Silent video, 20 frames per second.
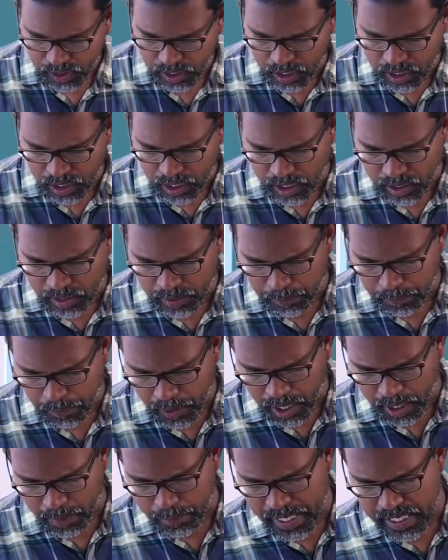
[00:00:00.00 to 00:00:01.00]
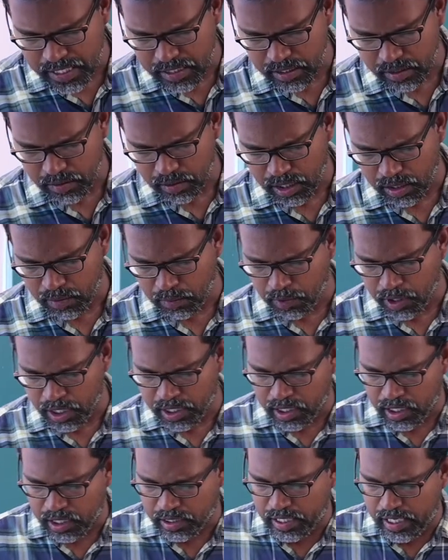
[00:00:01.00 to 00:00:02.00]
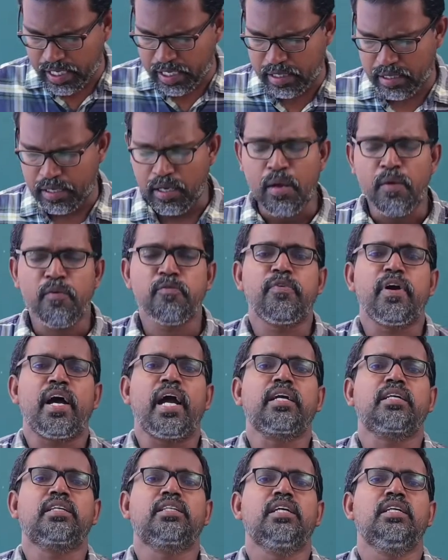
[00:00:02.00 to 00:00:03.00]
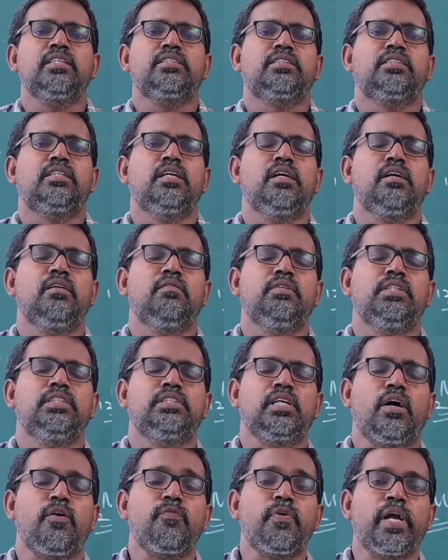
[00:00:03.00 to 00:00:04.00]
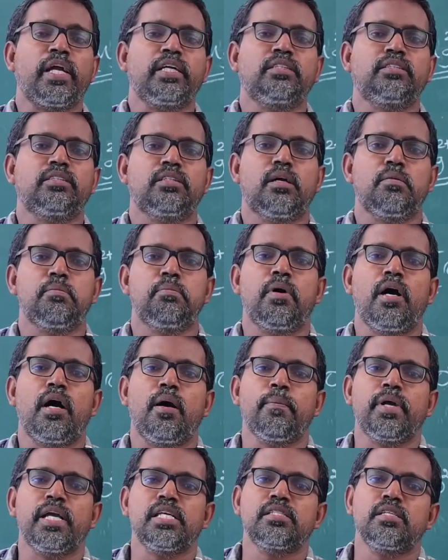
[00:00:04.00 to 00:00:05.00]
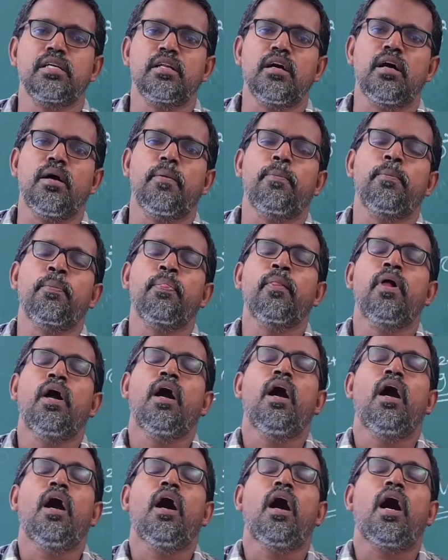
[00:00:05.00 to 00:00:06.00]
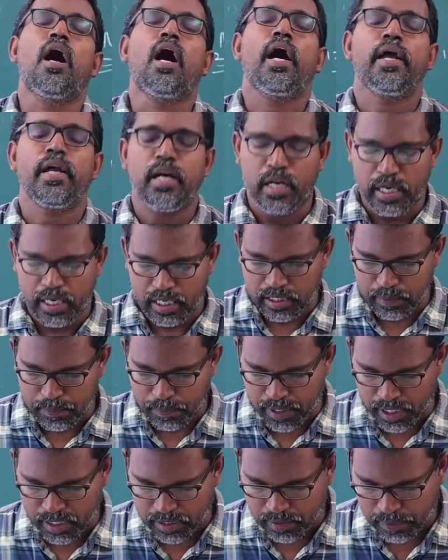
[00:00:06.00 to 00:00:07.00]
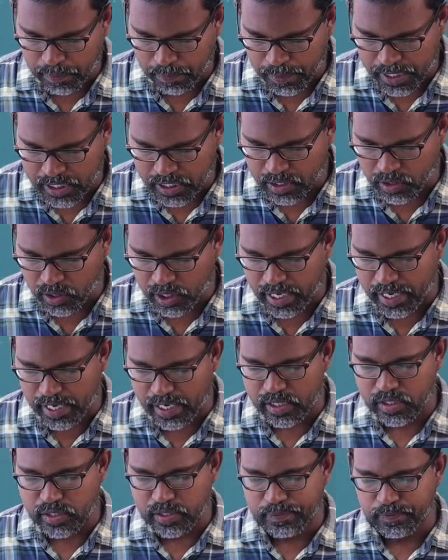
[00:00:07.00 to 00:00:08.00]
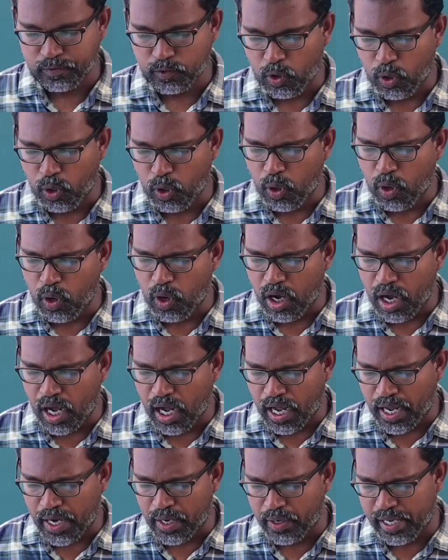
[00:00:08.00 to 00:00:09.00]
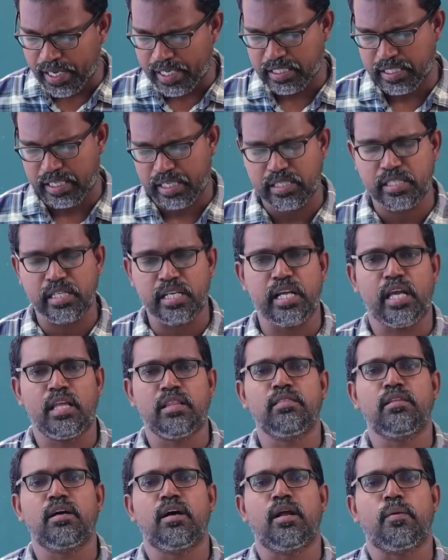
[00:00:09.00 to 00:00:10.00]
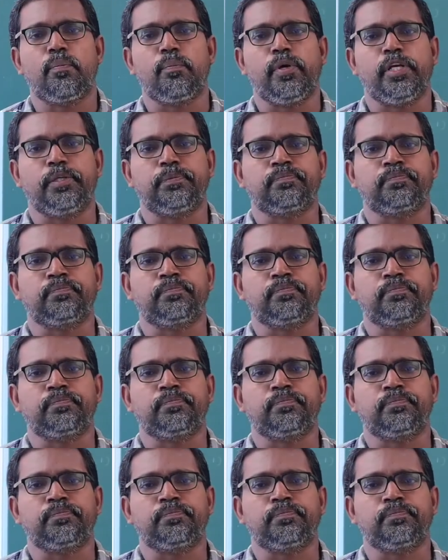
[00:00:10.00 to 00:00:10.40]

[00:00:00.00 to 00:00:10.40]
what are the factors which affect the formation of ionic bond? First one is low ionization enthalpy.